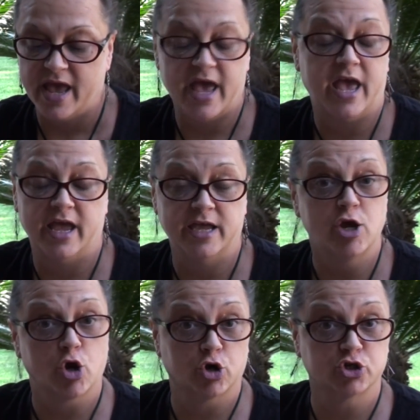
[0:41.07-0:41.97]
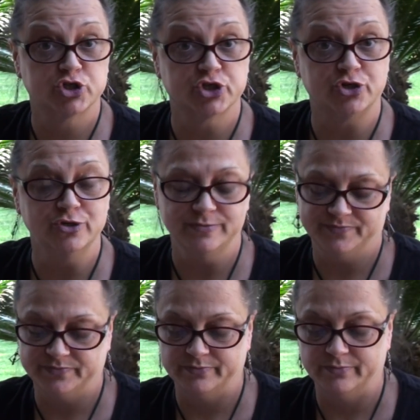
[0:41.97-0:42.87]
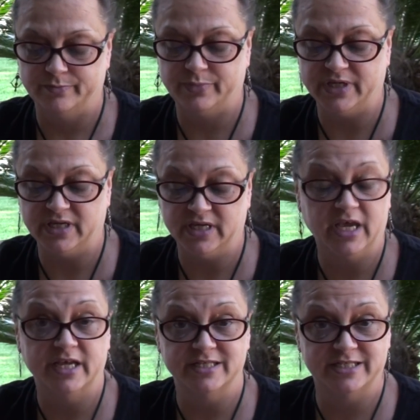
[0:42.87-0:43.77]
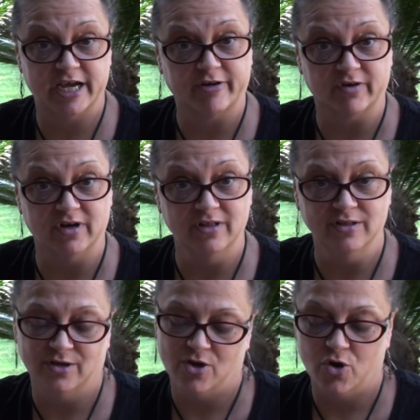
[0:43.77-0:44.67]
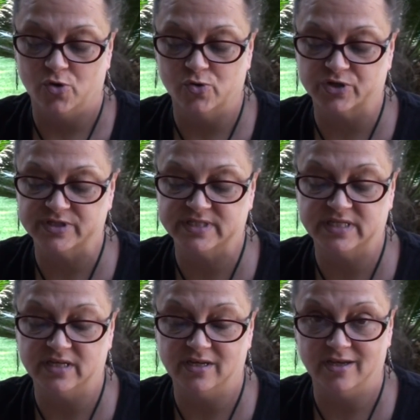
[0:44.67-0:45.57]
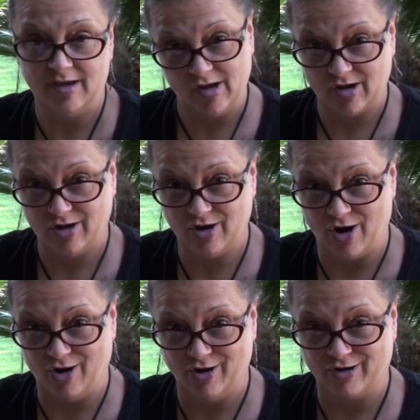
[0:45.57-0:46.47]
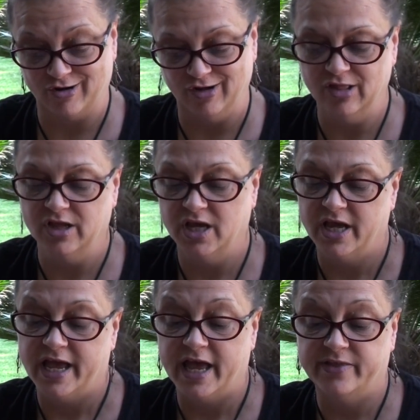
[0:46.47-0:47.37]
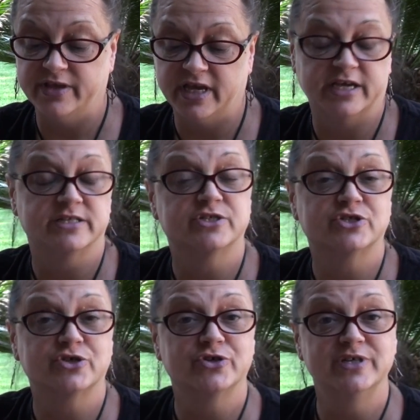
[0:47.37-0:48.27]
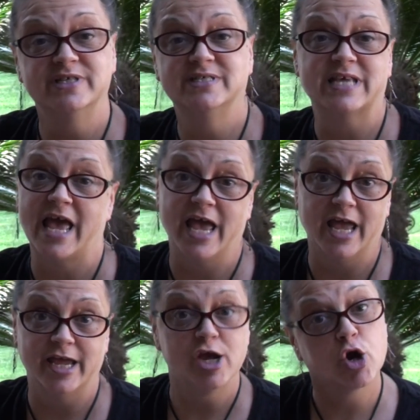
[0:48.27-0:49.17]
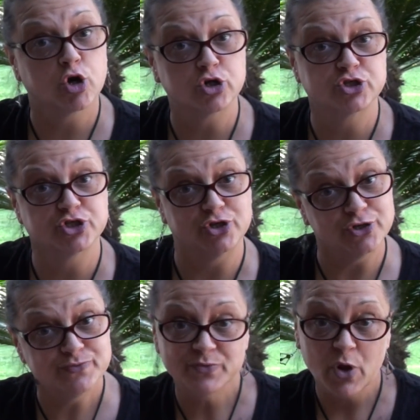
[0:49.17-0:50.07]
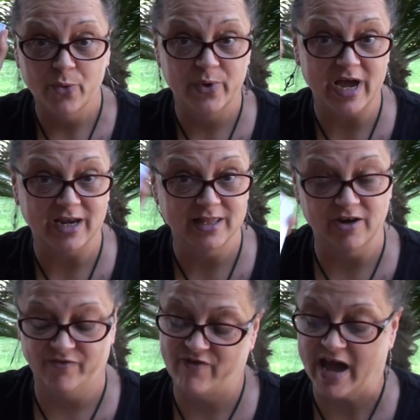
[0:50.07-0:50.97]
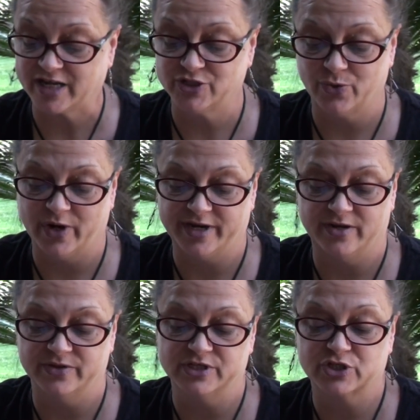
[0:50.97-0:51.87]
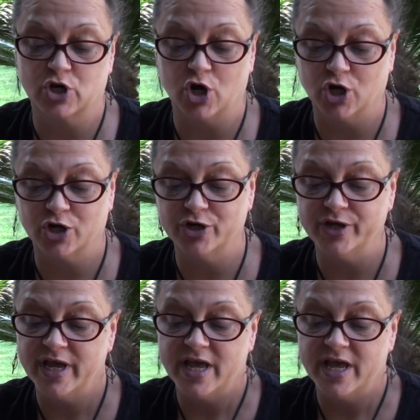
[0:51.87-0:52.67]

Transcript: A. Hershel, B. Daryl, or C. Carl? And the answer is A. Hershel. We got a little factoid on this card.